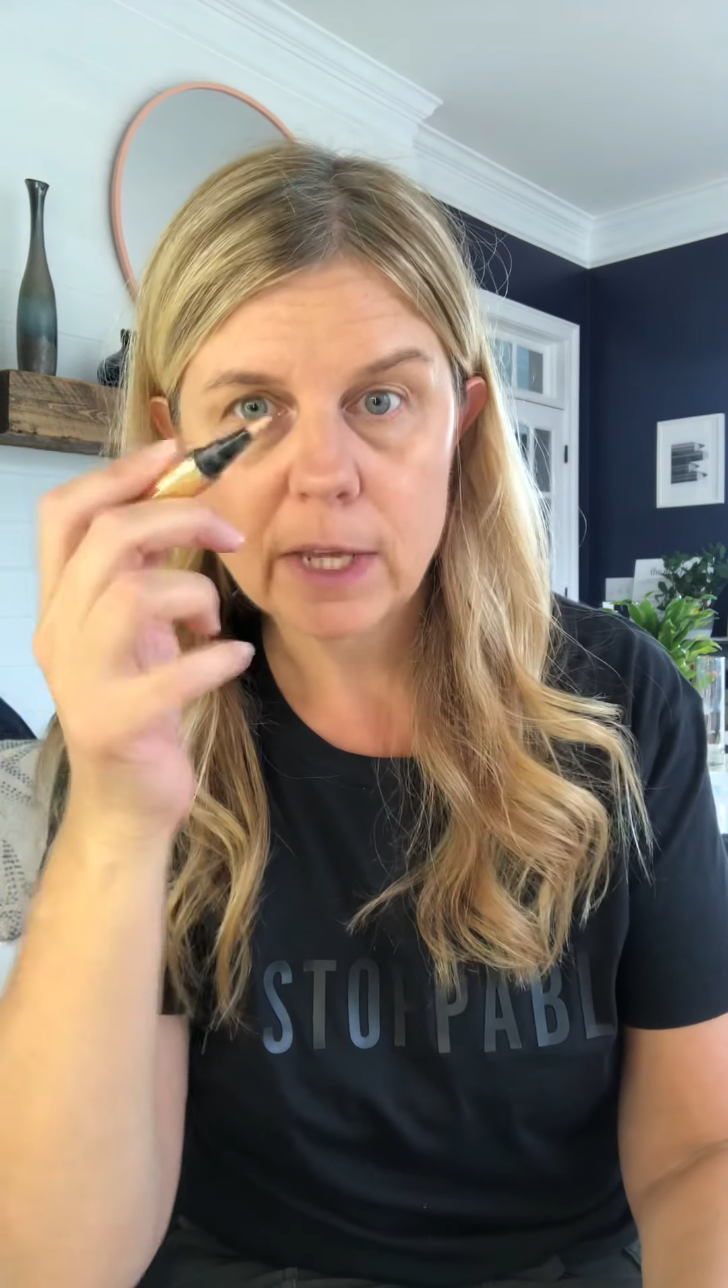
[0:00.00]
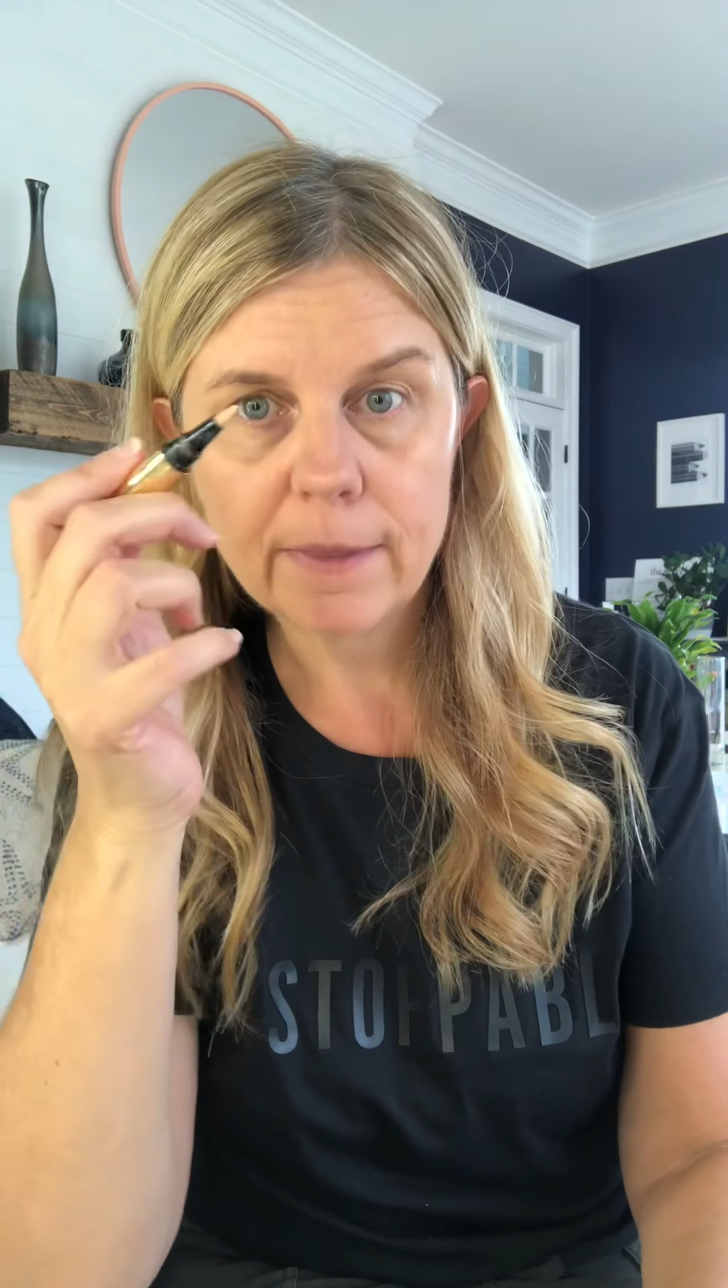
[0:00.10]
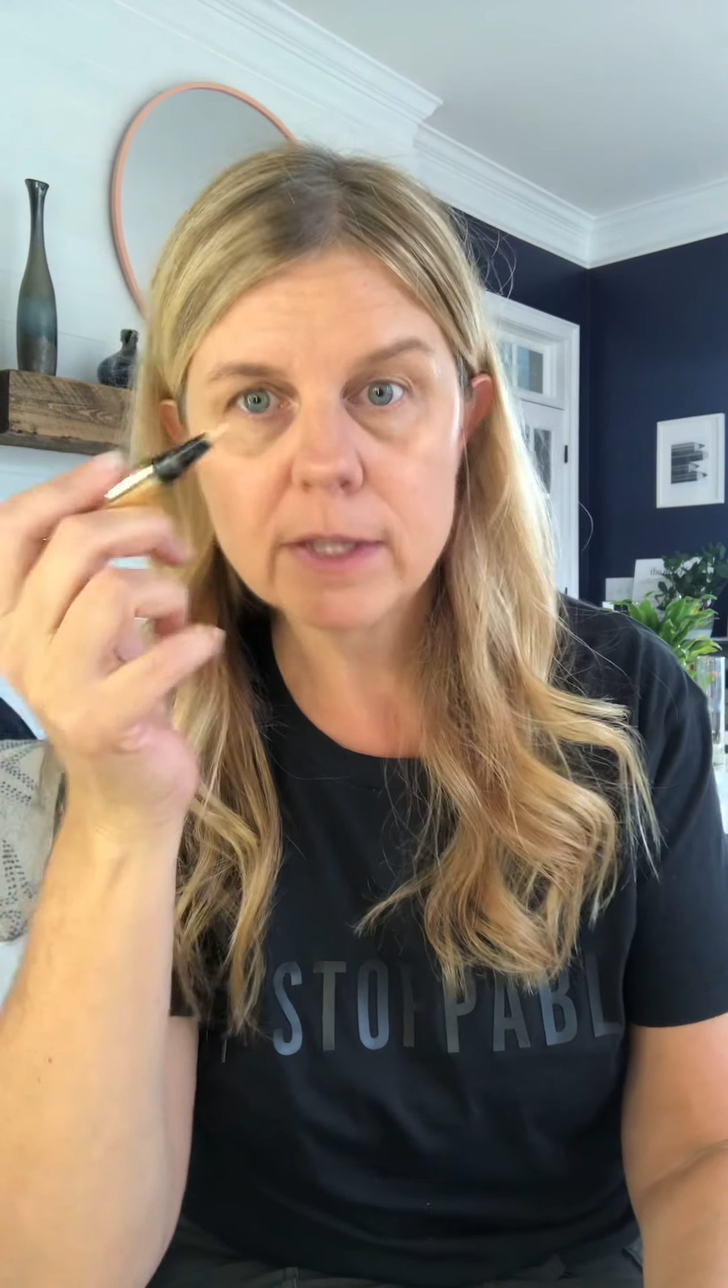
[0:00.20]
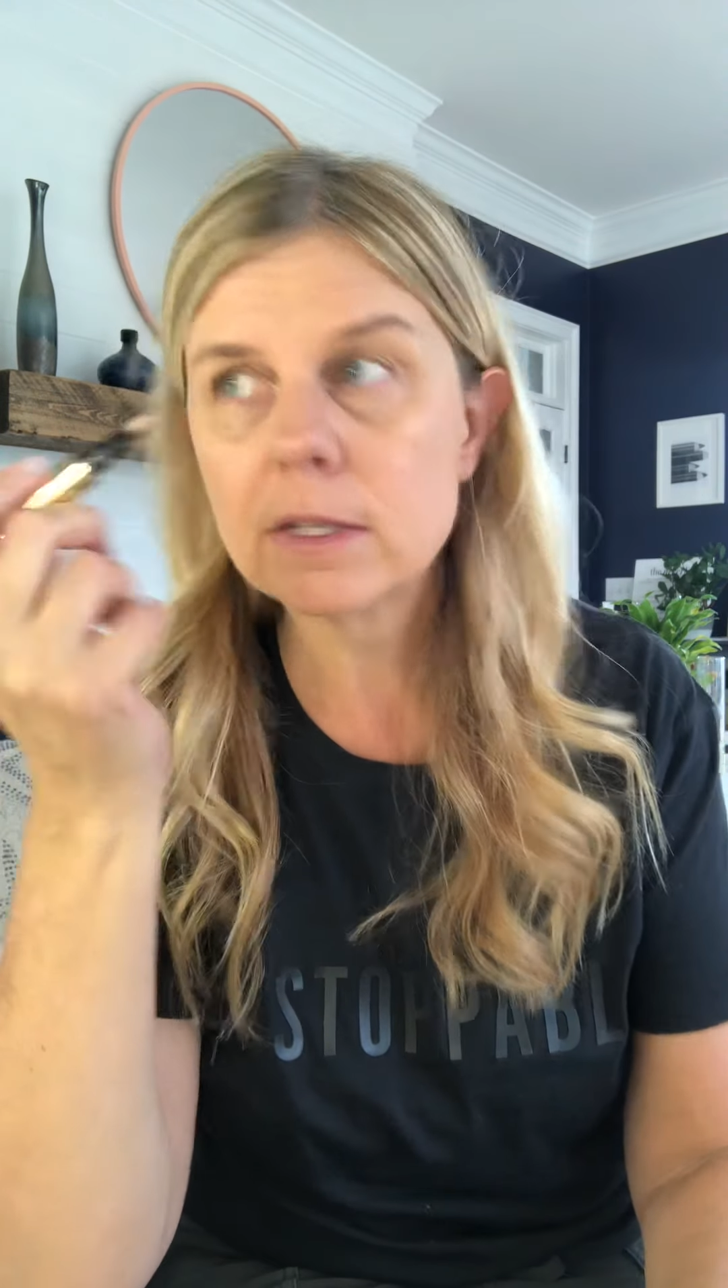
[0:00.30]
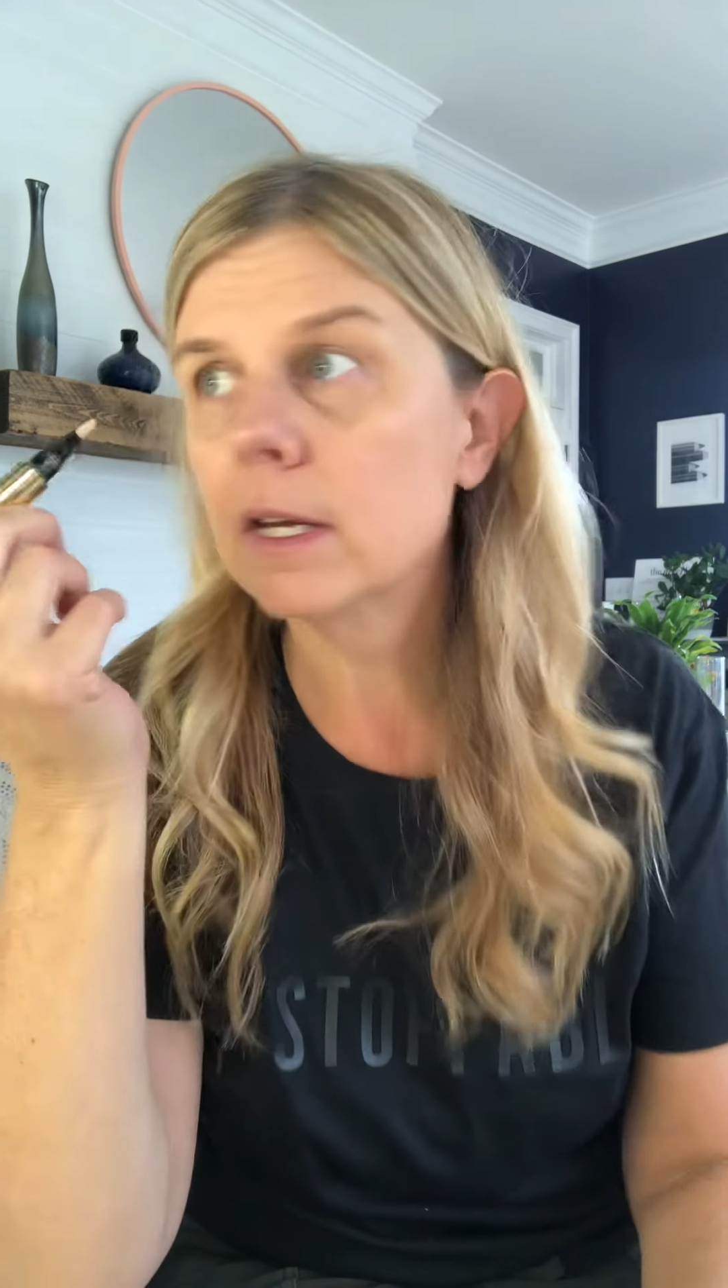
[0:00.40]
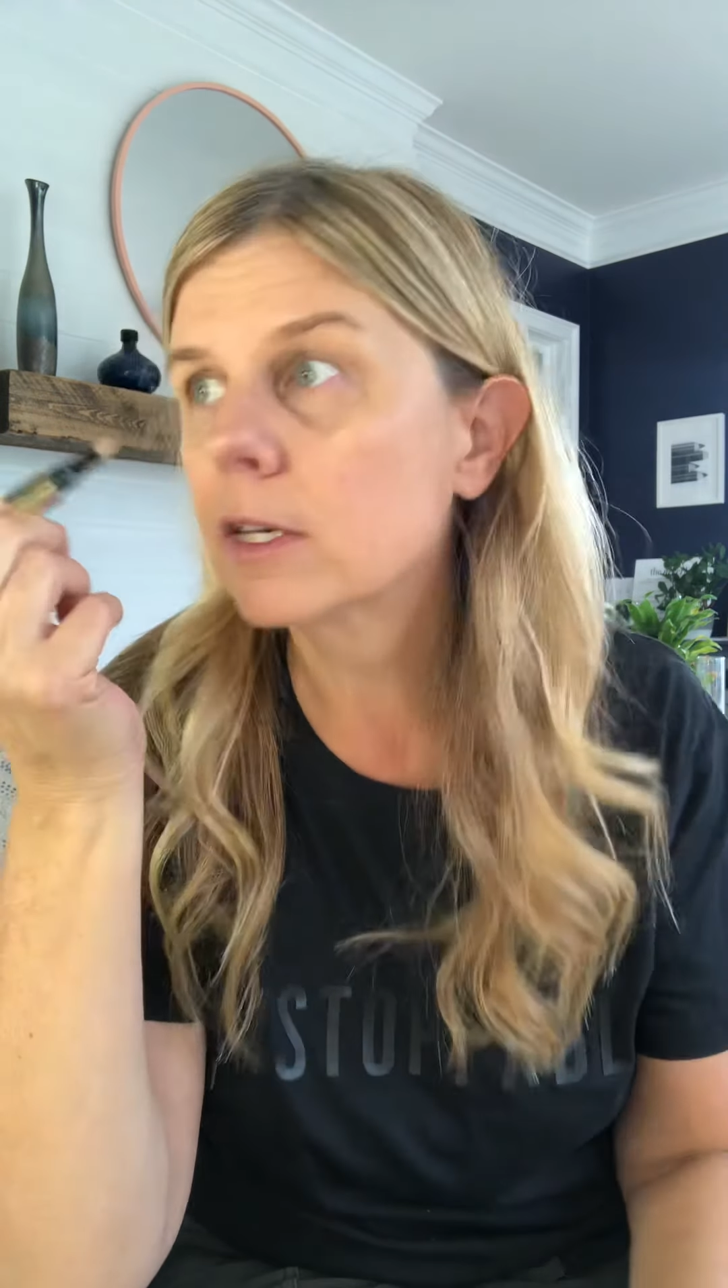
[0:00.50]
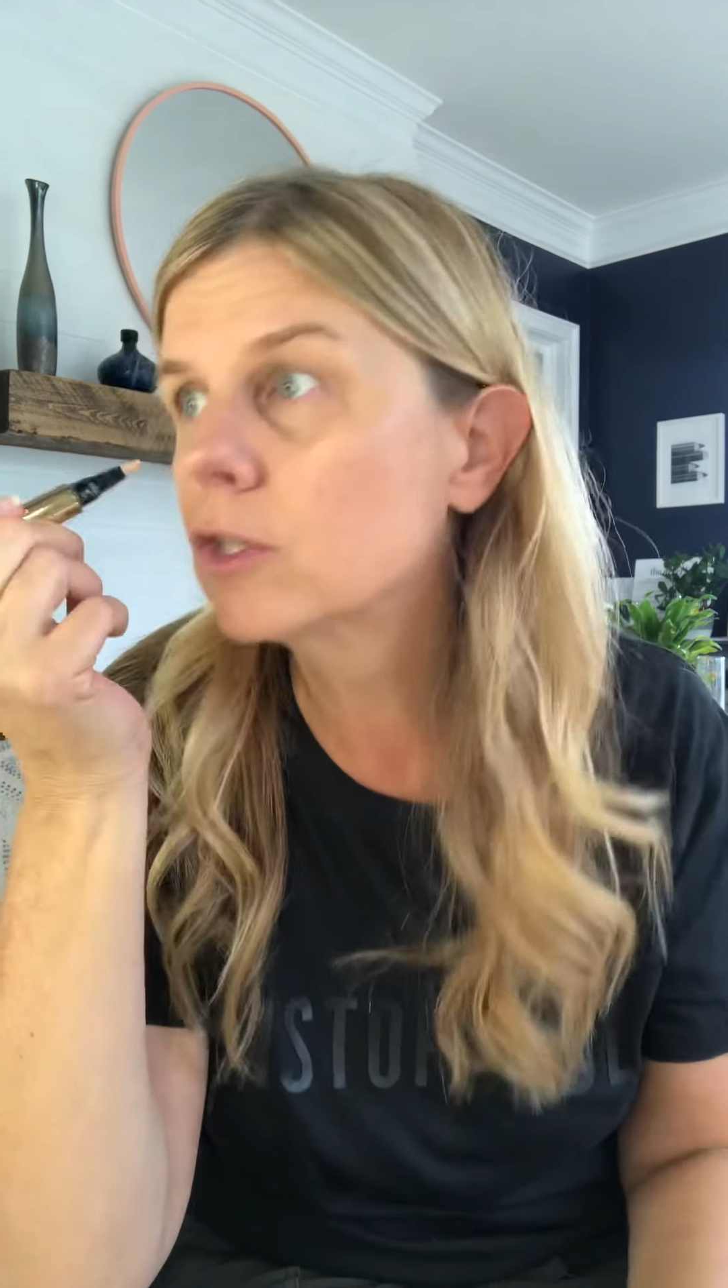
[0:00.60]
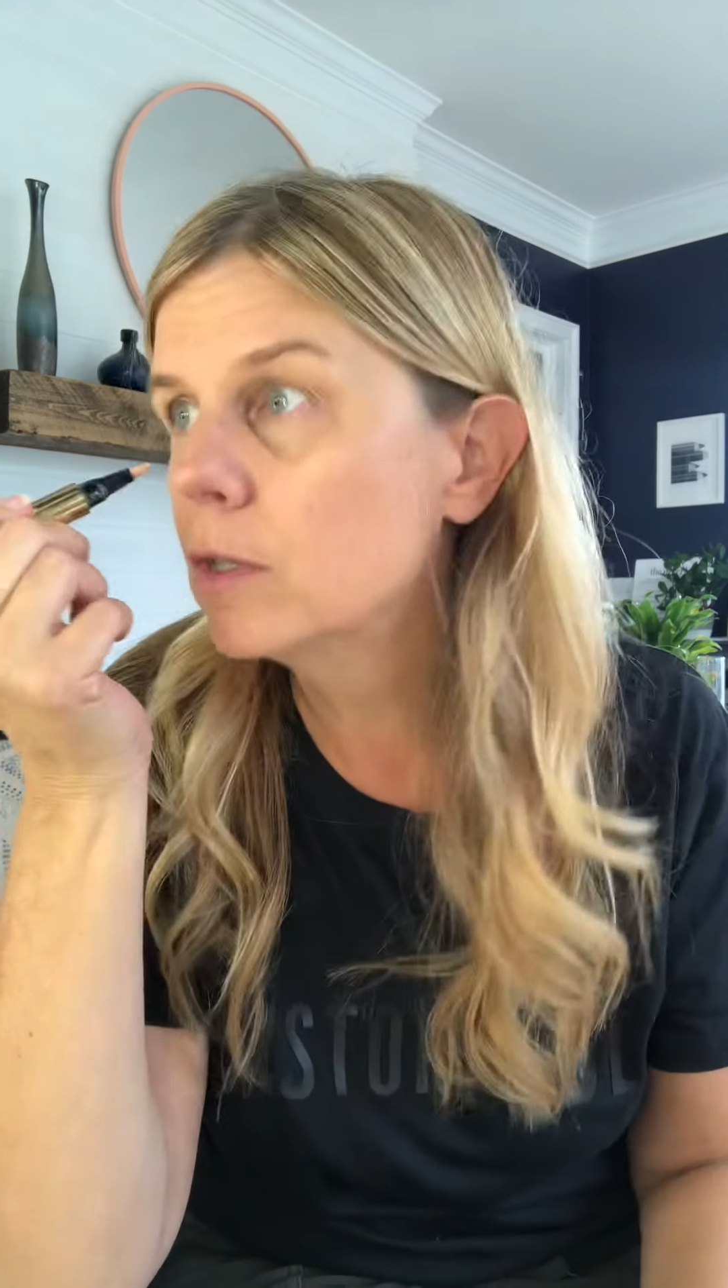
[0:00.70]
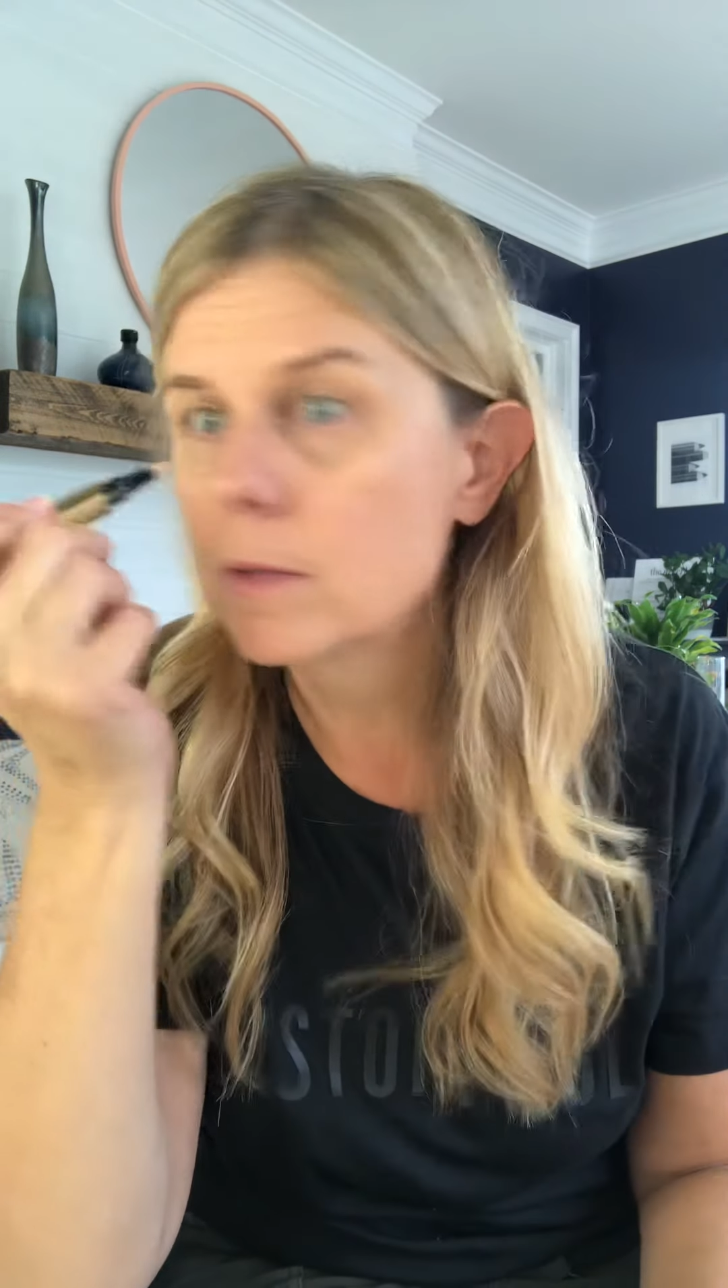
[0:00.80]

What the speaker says: and this I actually